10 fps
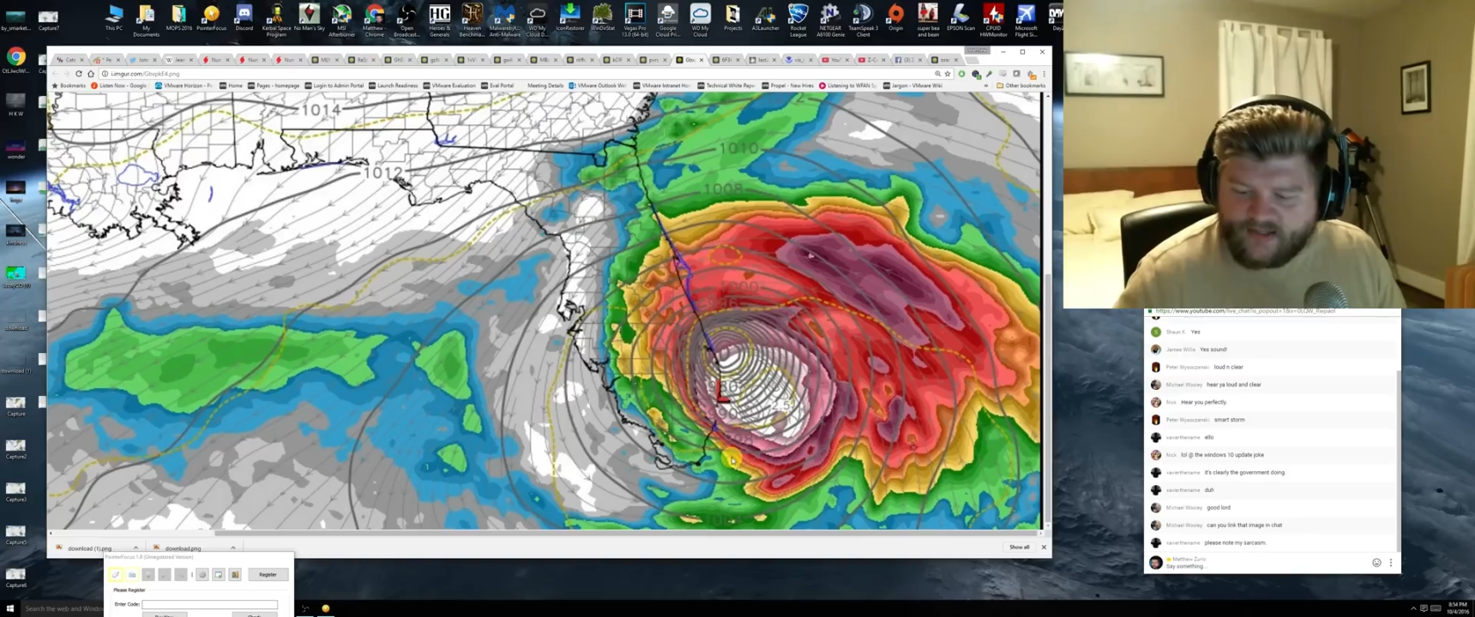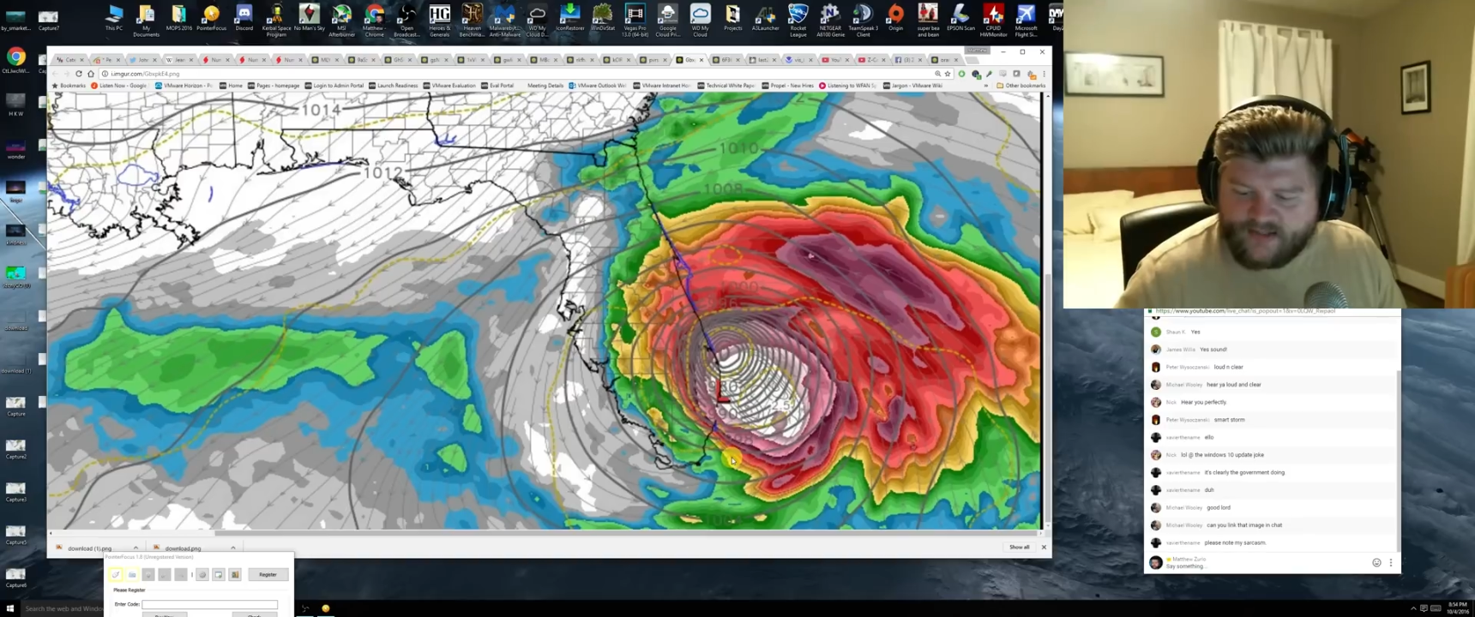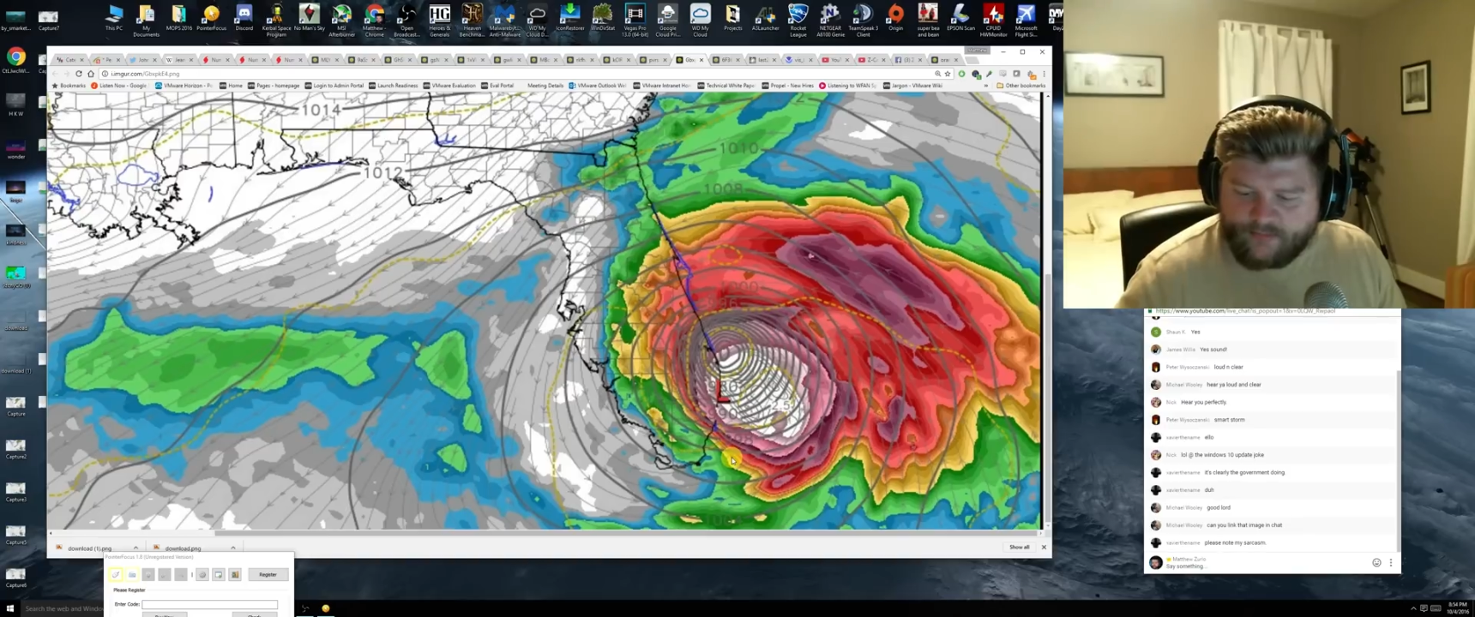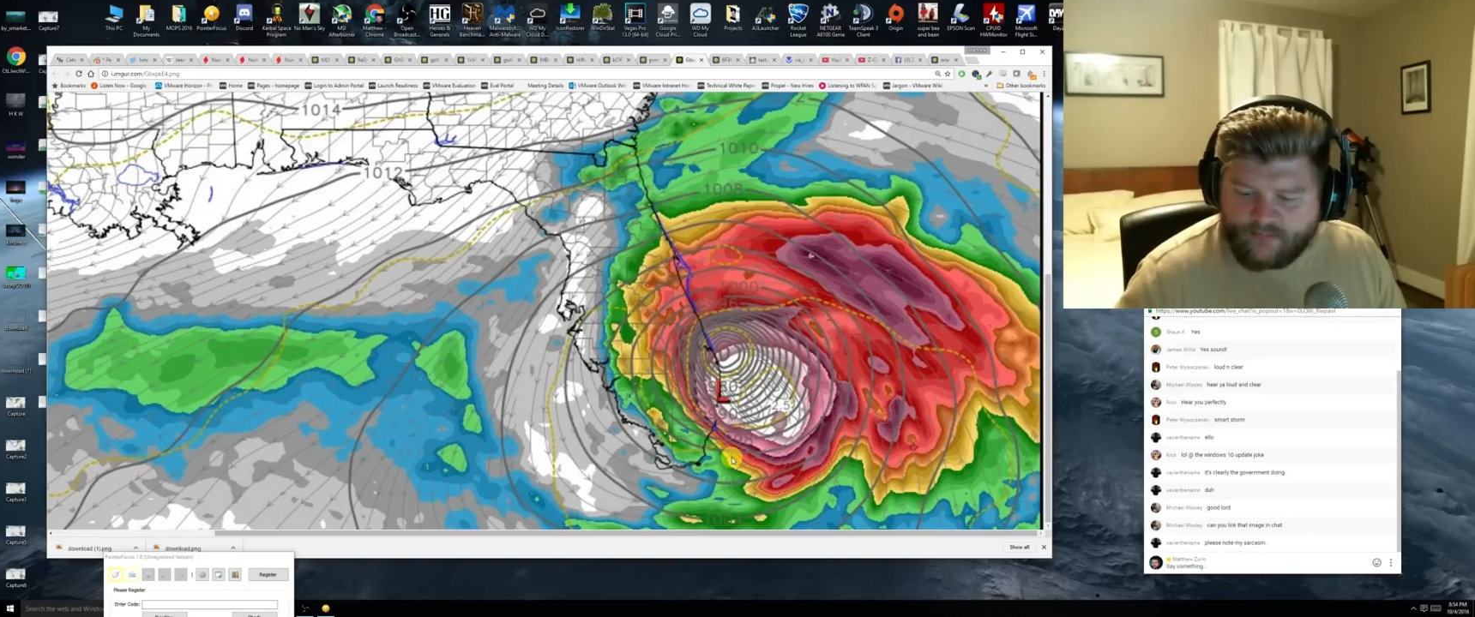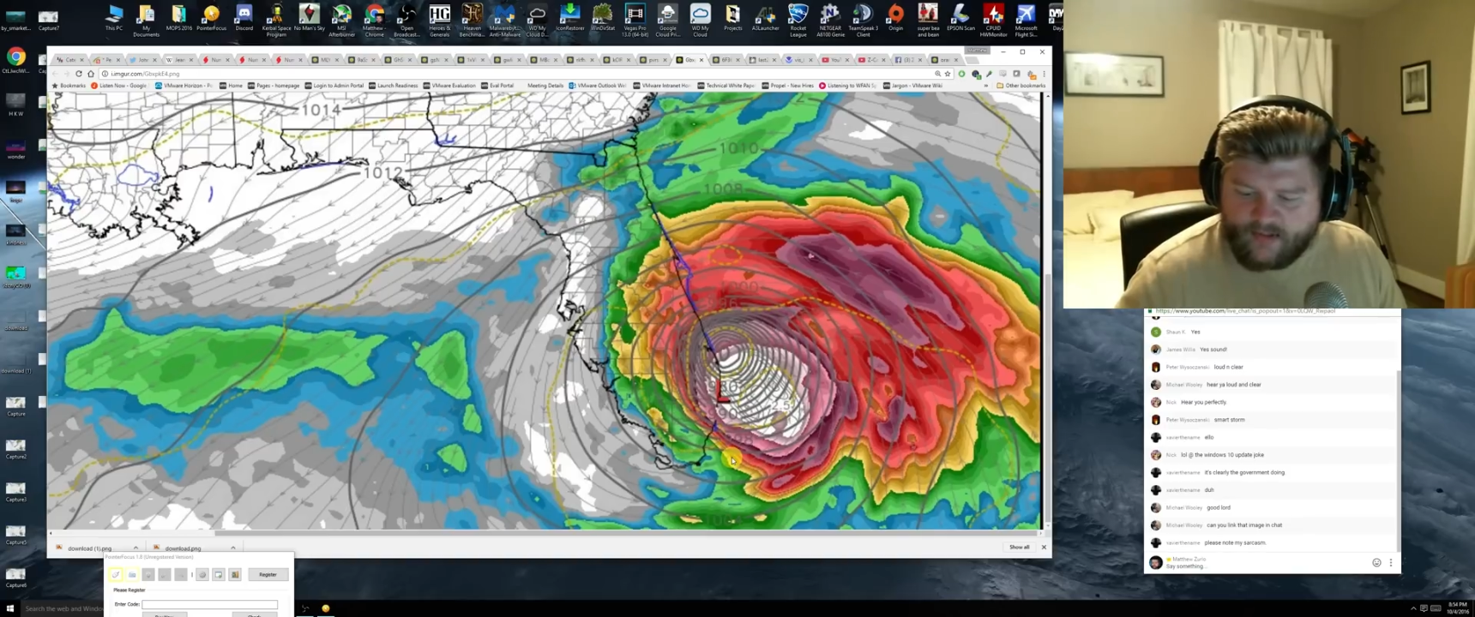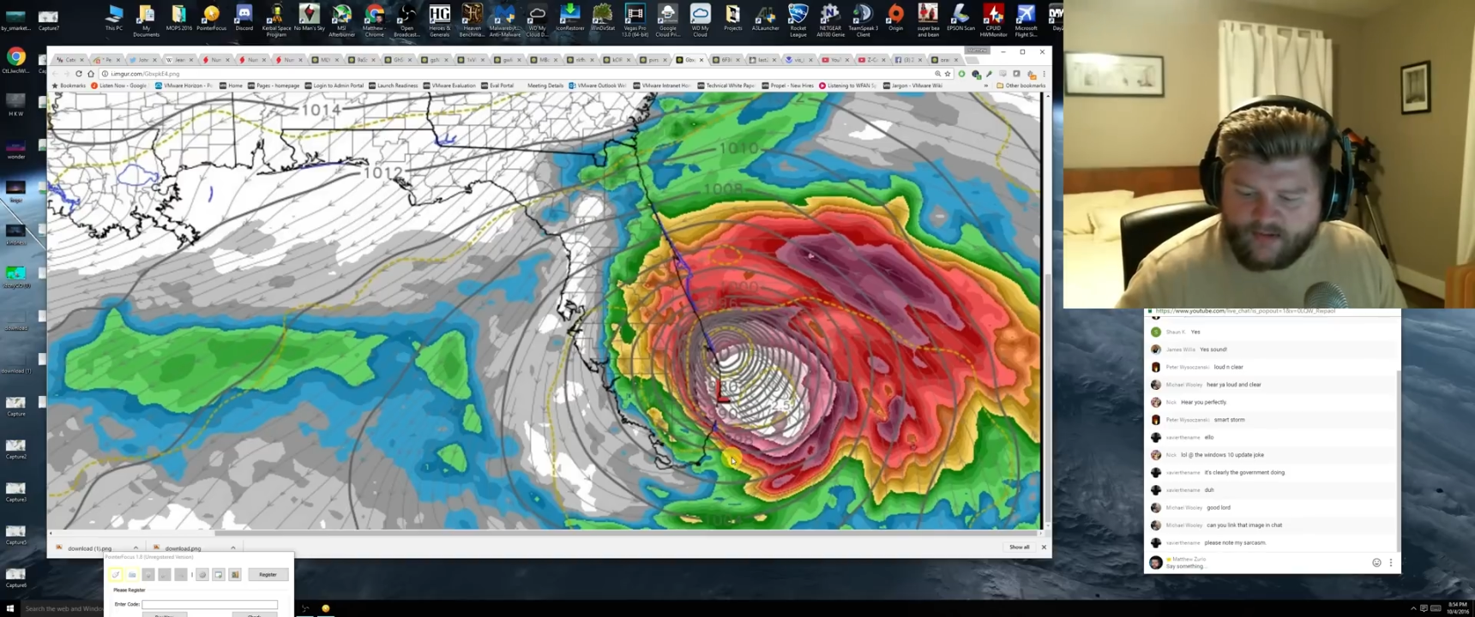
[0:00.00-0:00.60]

some